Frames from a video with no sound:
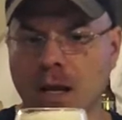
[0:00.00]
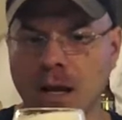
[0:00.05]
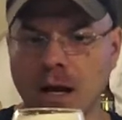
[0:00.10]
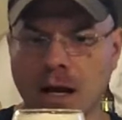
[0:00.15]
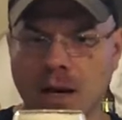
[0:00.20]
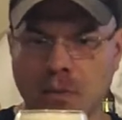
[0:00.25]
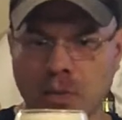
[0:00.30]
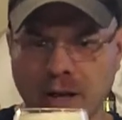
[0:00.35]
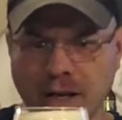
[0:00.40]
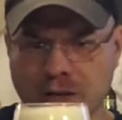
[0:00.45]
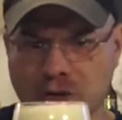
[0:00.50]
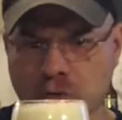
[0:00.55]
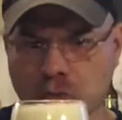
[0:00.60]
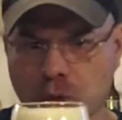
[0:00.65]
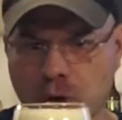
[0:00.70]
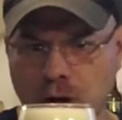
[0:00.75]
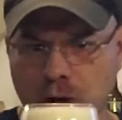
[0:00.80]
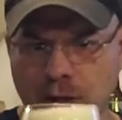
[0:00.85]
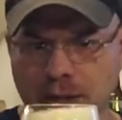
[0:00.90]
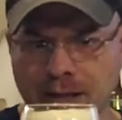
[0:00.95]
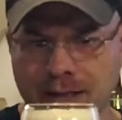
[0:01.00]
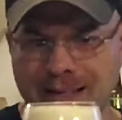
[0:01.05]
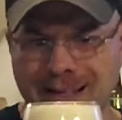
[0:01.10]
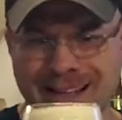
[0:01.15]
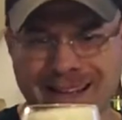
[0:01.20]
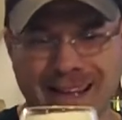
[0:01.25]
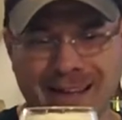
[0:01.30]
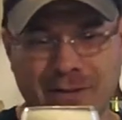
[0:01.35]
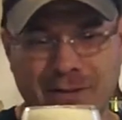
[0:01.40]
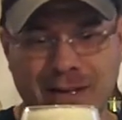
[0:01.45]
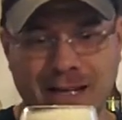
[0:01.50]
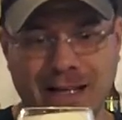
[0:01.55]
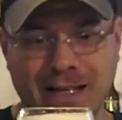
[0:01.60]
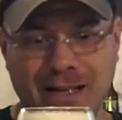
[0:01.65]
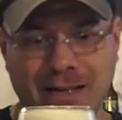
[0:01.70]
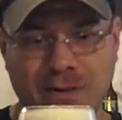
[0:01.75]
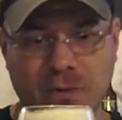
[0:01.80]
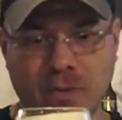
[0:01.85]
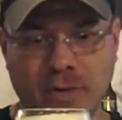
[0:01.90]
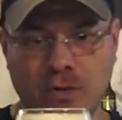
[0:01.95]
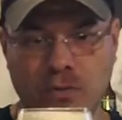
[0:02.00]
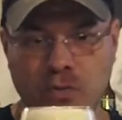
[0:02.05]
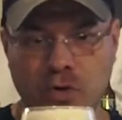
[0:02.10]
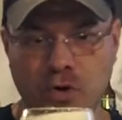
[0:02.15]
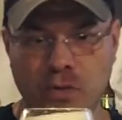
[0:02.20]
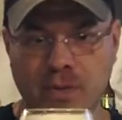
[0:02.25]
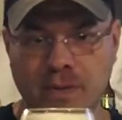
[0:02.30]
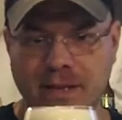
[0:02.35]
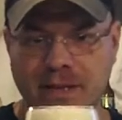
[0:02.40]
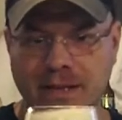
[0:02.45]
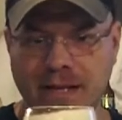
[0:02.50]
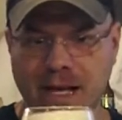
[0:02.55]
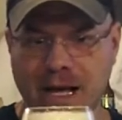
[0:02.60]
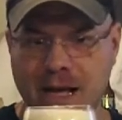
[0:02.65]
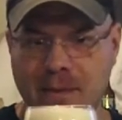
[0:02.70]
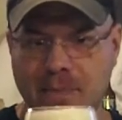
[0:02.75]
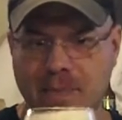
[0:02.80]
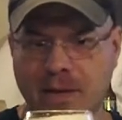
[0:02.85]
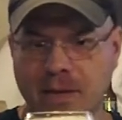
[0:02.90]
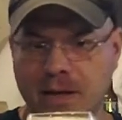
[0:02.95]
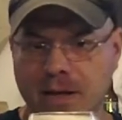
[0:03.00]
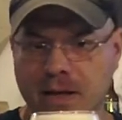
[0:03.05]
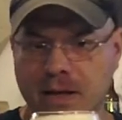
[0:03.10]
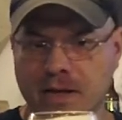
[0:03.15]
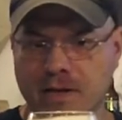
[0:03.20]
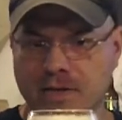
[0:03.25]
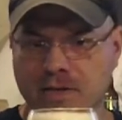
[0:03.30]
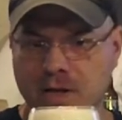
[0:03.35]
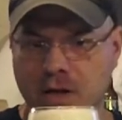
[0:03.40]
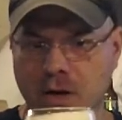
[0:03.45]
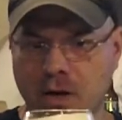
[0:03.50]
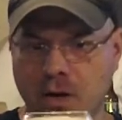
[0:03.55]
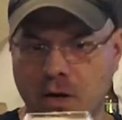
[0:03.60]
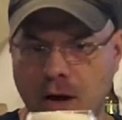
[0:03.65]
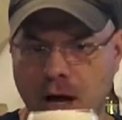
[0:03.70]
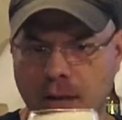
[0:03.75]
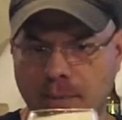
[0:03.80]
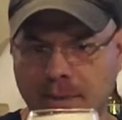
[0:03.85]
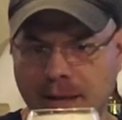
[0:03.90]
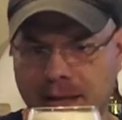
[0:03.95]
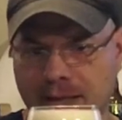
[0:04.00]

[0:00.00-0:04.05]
When I swirl it, I only got a little bit of room at the top, so I'm